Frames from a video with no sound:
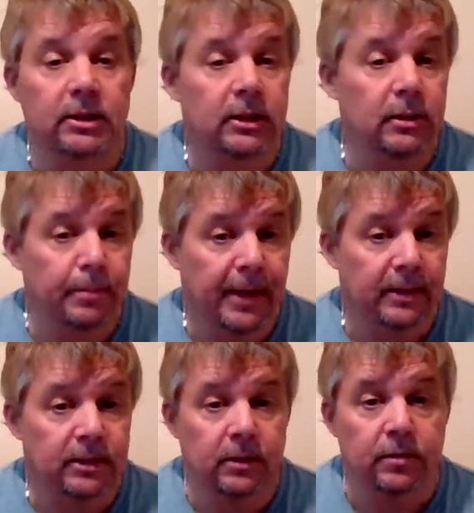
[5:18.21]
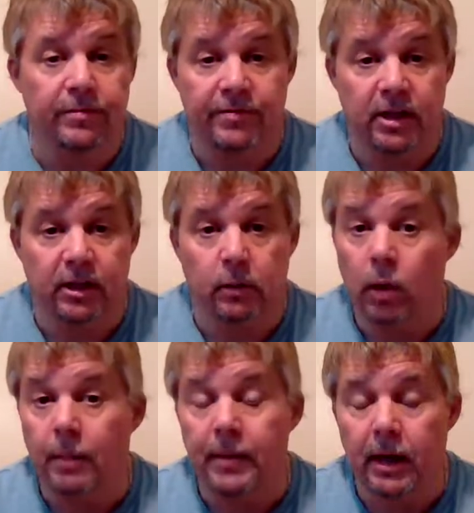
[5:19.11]
sitting in the backseat of your vehicle
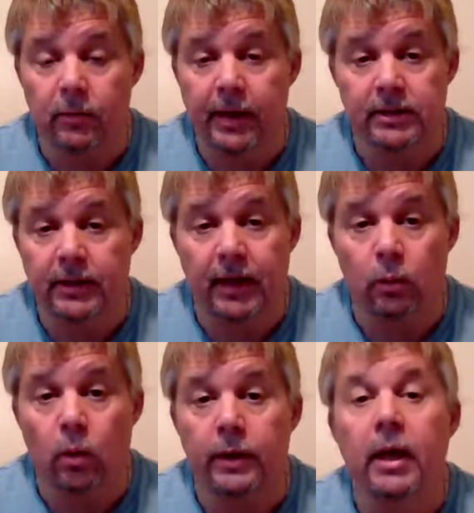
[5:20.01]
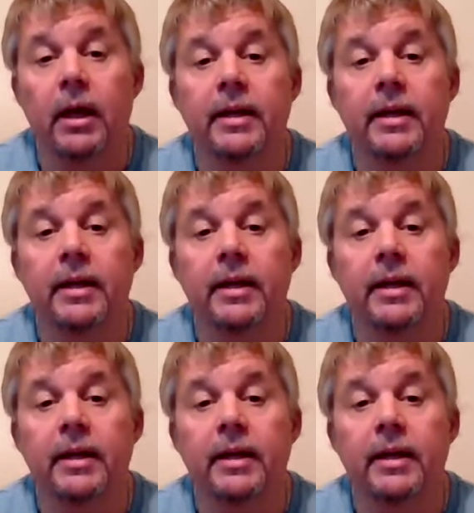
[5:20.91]
when I'm not harassing anyone.